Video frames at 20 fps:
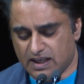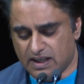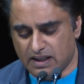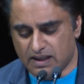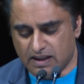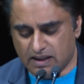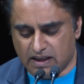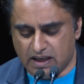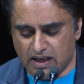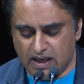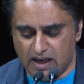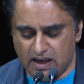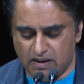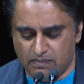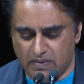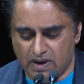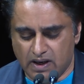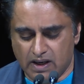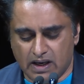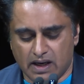it
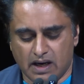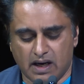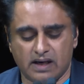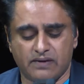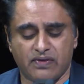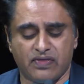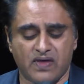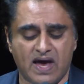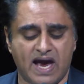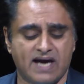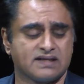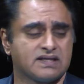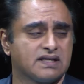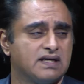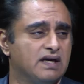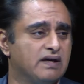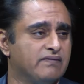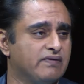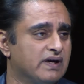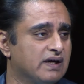came on
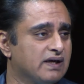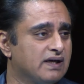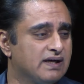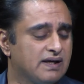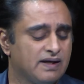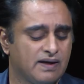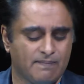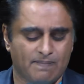Thanksgiving.